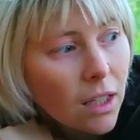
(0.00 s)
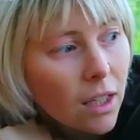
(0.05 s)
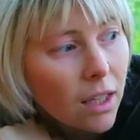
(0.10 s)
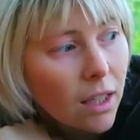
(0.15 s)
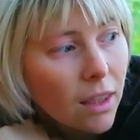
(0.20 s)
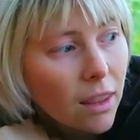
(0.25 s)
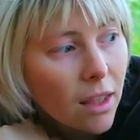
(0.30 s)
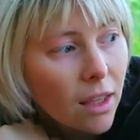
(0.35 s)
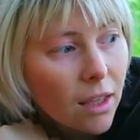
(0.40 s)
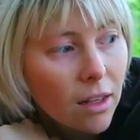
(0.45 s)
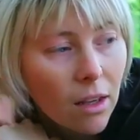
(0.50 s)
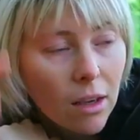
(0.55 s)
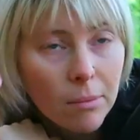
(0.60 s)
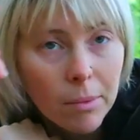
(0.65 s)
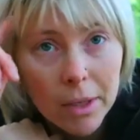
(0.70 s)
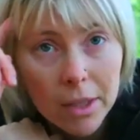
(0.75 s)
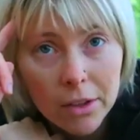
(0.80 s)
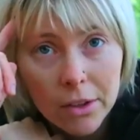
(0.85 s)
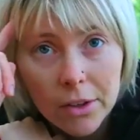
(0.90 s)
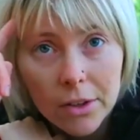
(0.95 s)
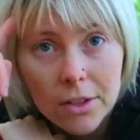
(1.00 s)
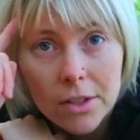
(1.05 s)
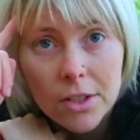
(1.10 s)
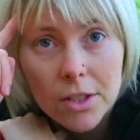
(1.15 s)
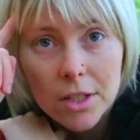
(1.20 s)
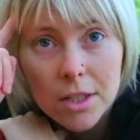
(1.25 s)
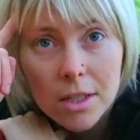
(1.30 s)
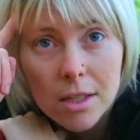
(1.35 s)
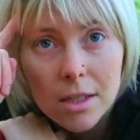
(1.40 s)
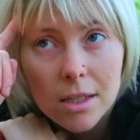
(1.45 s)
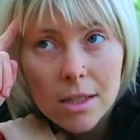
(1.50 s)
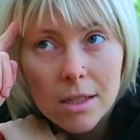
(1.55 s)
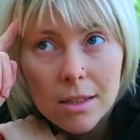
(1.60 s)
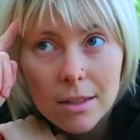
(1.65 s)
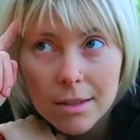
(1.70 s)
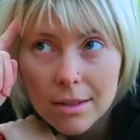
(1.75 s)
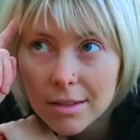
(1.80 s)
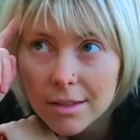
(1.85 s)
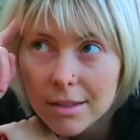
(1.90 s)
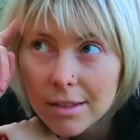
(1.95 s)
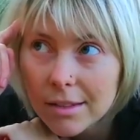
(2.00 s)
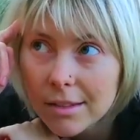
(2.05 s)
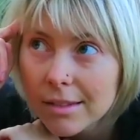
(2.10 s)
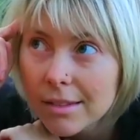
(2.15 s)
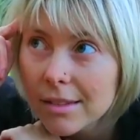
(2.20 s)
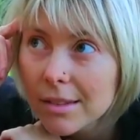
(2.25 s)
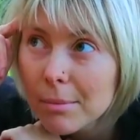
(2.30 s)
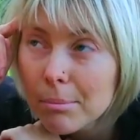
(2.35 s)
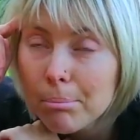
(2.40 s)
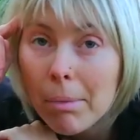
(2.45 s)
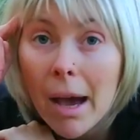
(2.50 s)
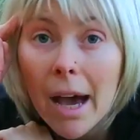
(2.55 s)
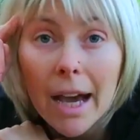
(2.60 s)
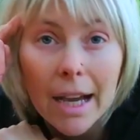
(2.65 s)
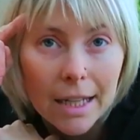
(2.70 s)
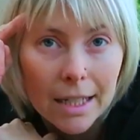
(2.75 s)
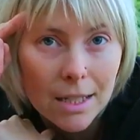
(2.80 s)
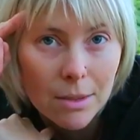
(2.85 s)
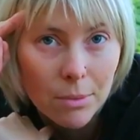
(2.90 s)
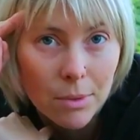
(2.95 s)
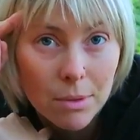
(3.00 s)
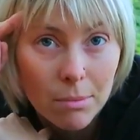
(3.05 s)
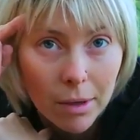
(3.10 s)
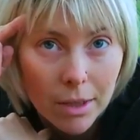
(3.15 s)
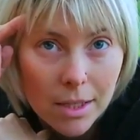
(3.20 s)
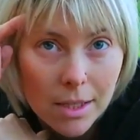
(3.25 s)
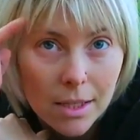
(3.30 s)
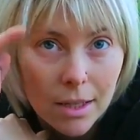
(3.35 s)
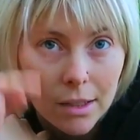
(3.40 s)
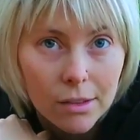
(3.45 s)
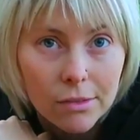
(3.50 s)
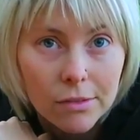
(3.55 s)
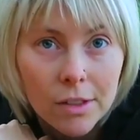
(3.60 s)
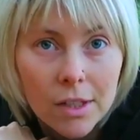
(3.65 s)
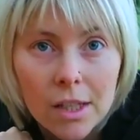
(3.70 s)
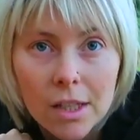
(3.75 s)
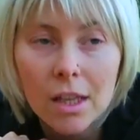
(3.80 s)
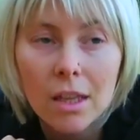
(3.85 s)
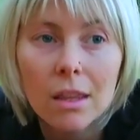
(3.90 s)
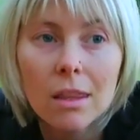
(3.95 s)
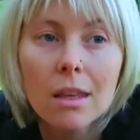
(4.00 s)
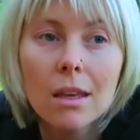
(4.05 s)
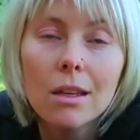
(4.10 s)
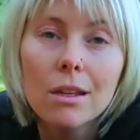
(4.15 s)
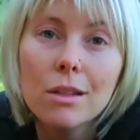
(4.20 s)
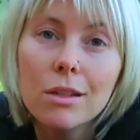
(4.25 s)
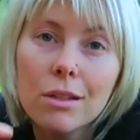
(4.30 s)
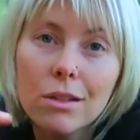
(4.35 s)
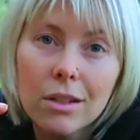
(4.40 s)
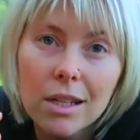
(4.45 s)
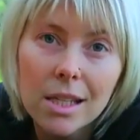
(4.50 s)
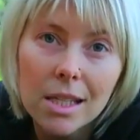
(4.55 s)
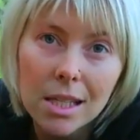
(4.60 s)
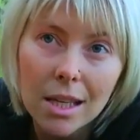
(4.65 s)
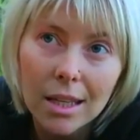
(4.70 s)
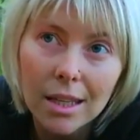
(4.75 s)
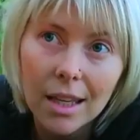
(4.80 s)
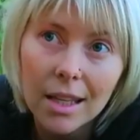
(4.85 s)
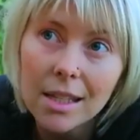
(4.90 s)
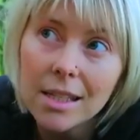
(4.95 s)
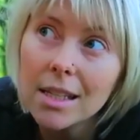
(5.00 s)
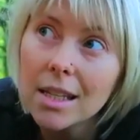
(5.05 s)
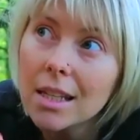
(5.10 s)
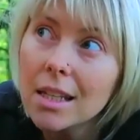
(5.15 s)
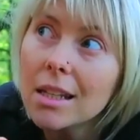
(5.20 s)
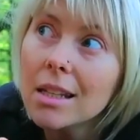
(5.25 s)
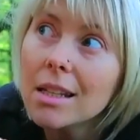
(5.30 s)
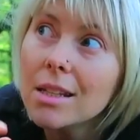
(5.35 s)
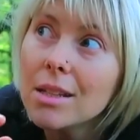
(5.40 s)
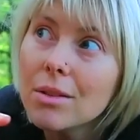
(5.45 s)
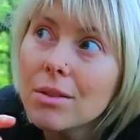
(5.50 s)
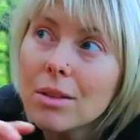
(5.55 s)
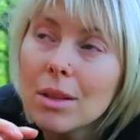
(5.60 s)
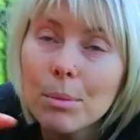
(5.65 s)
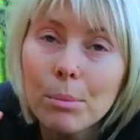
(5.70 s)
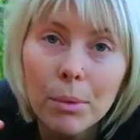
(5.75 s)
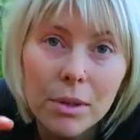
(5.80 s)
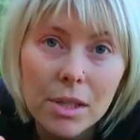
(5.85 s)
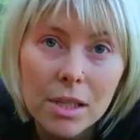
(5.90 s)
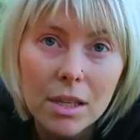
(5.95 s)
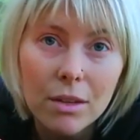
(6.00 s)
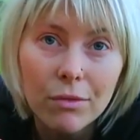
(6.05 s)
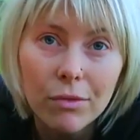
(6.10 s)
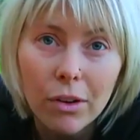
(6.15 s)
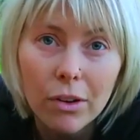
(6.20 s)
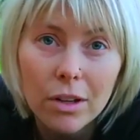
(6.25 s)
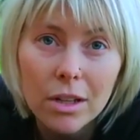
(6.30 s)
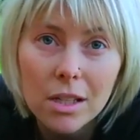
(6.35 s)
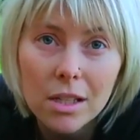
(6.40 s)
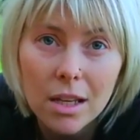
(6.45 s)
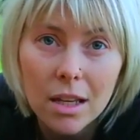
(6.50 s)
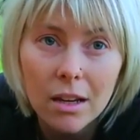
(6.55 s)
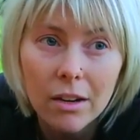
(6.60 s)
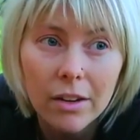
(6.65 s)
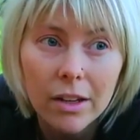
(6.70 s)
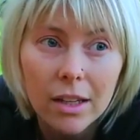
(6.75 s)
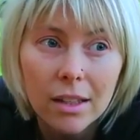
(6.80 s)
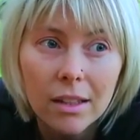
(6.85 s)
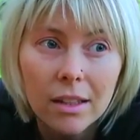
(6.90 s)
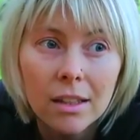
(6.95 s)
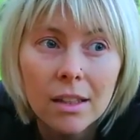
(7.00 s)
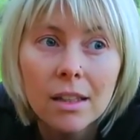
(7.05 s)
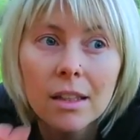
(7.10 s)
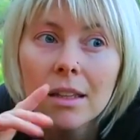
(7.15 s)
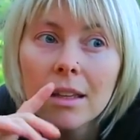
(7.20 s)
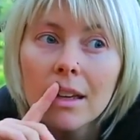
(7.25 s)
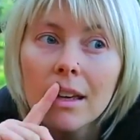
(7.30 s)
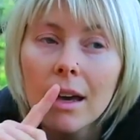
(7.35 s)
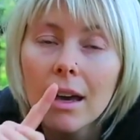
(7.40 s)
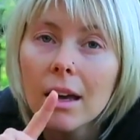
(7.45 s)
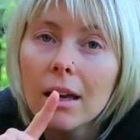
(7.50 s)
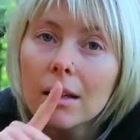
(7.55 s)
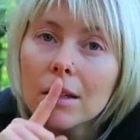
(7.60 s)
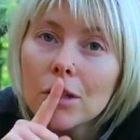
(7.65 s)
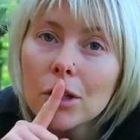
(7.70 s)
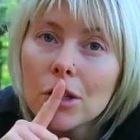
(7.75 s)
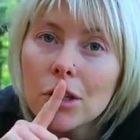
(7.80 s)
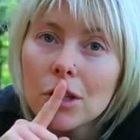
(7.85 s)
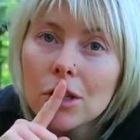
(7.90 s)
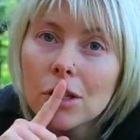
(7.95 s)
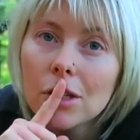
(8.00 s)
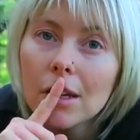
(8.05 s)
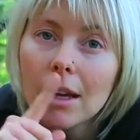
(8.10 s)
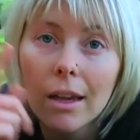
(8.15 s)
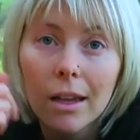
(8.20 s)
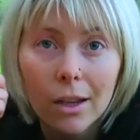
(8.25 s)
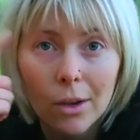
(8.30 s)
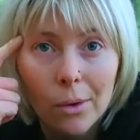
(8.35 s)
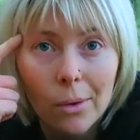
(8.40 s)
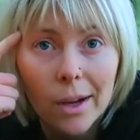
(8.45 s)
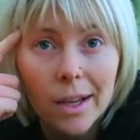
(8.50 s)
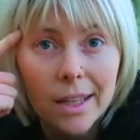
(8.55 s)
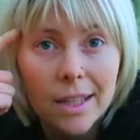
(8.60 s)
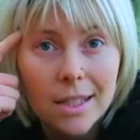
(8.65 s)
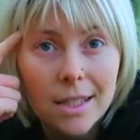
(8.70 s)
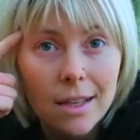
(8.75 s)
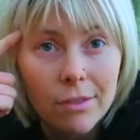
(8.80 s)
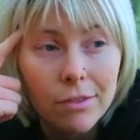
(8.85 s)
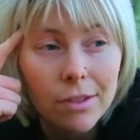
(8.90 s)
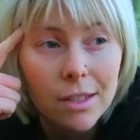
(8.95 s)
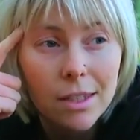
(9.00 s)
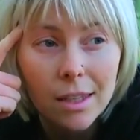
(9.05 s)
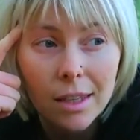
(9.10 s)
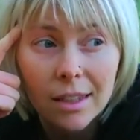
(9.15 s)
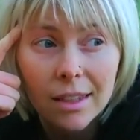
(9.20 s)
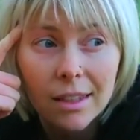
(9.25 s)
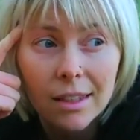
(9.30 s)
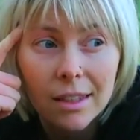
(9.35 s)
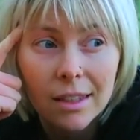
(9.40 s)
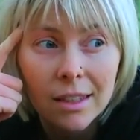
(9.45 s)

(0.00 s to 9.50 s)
And then I make a conscious pact with myself that as soon as I get into the mossy forest area, I quiet everything.